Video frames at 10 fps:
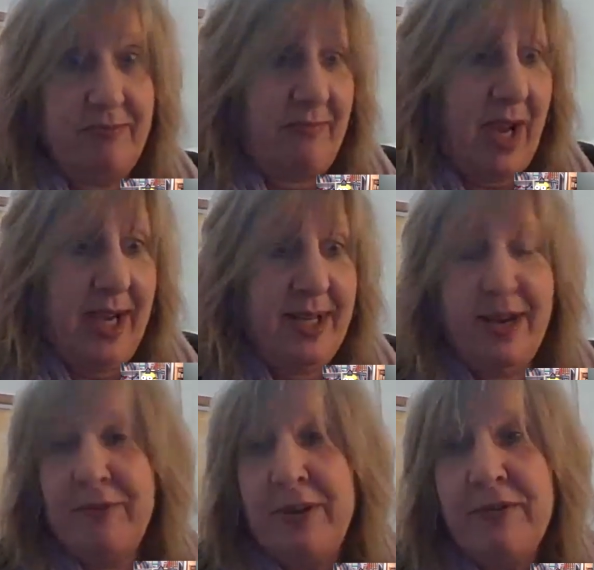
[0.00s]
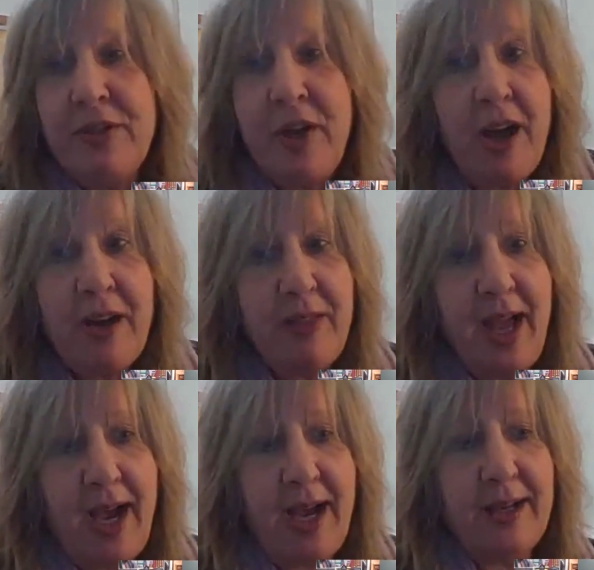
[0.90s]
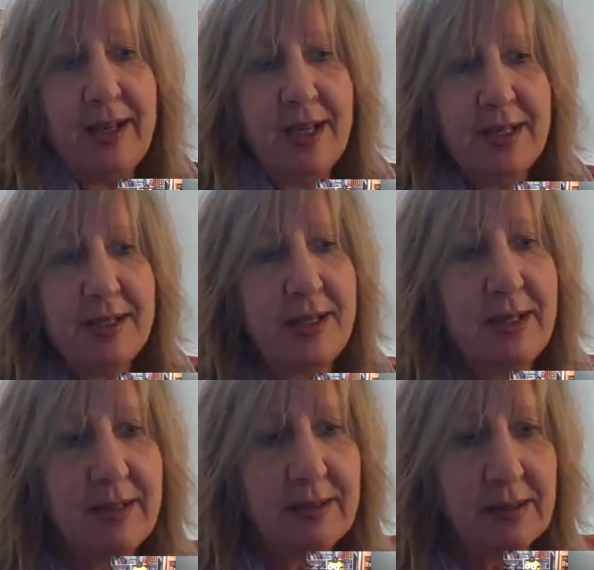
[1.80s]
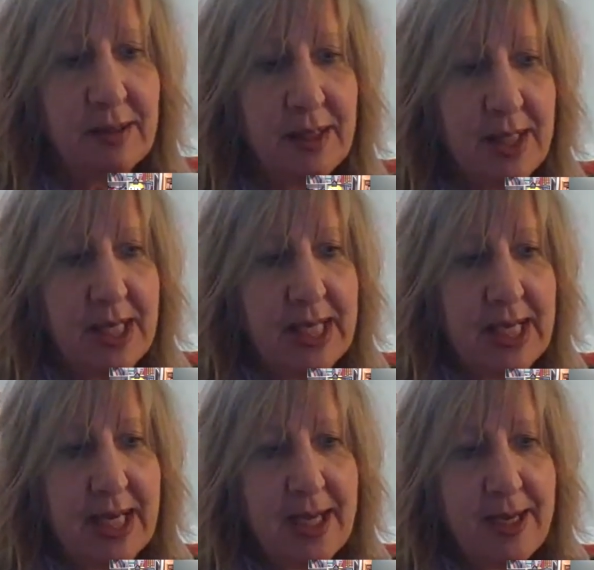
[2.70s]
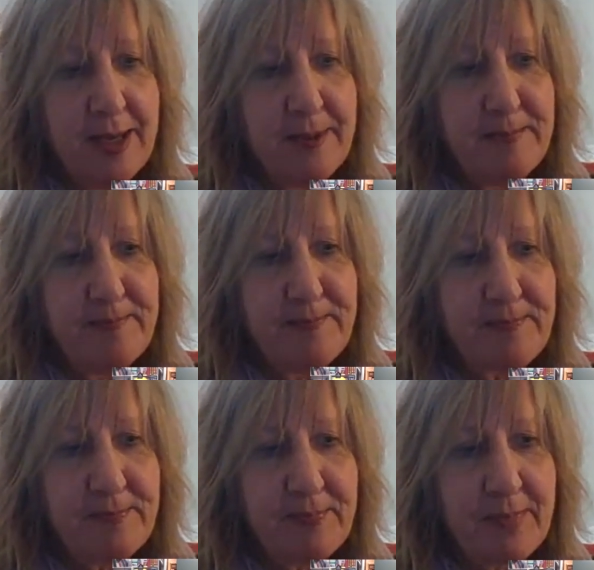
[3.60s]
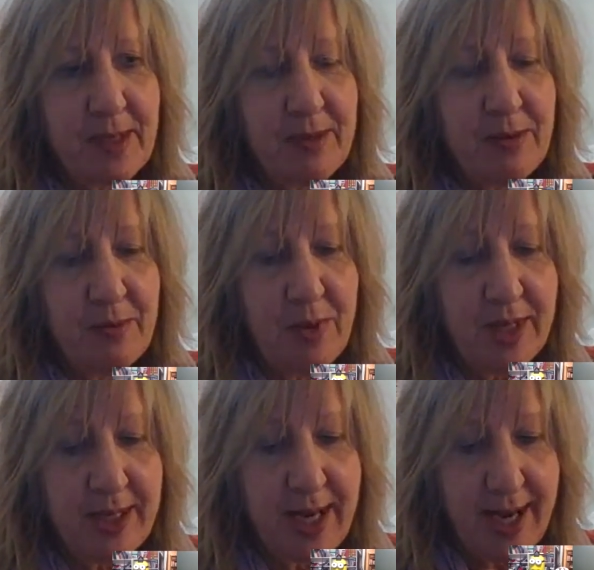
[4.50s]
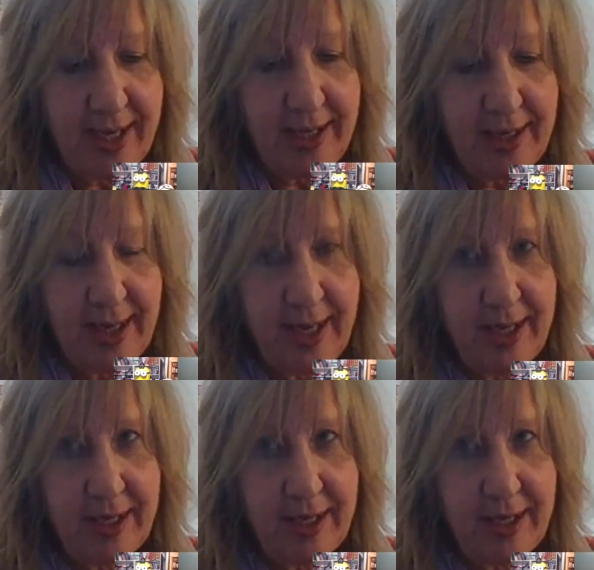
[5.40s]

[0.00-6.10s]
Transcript: I never even thought of that until the one night at